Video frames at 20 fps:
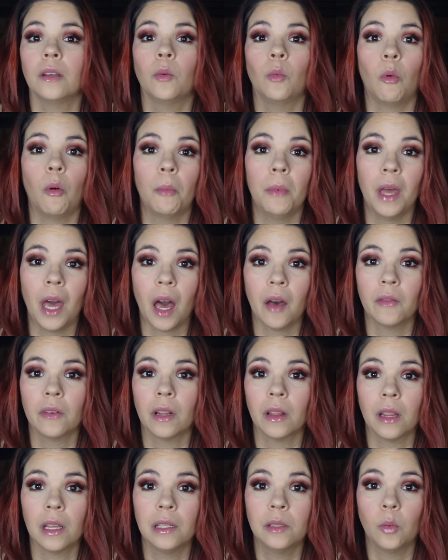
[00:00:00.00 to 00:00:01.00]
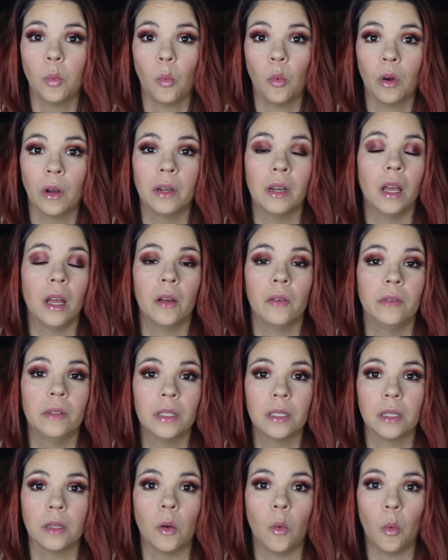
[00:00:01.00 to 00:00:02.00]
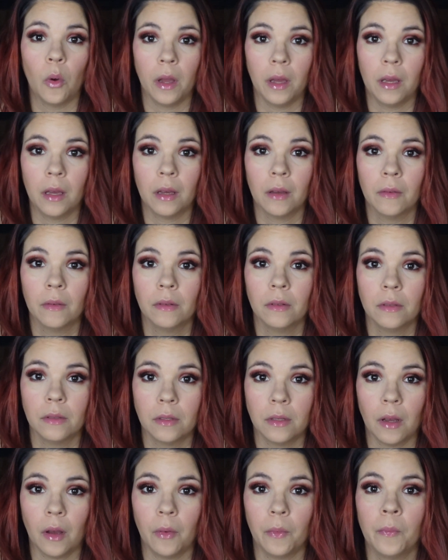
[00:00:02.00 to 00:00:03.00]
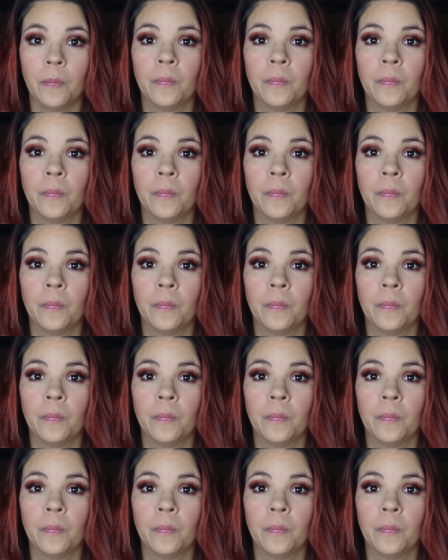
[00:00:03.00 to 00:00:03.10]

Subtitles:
and we'll be having at least one every single week. So